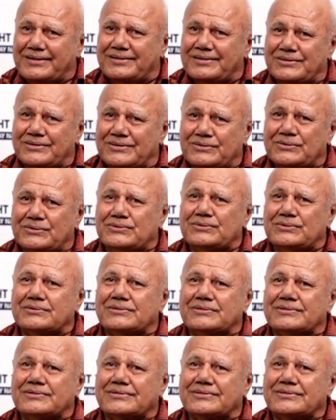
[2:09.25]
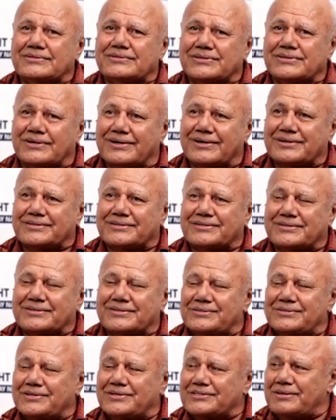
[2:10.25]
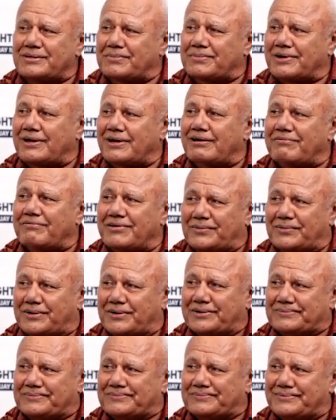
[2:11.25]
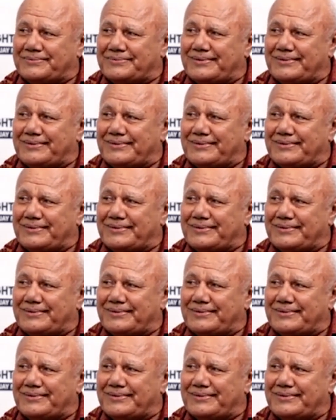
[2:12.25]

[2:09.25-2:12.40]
you talk to just about everyone.